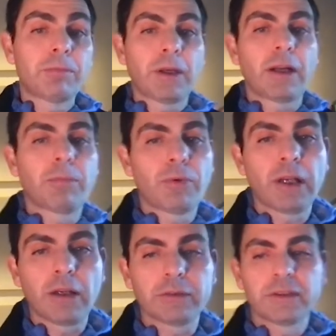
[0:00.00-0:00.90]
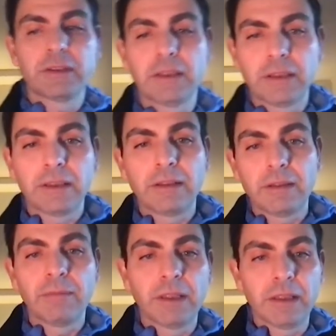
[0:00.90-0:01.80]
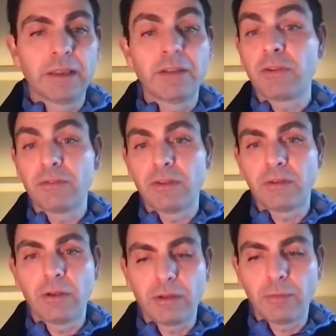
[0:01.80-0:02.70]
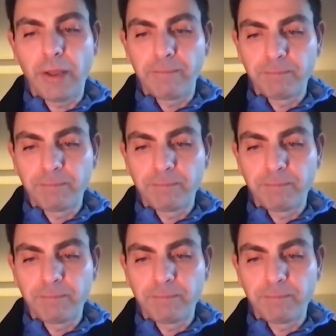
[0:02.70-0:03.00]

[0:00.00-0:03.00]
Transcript: but I'll point out differences along the way.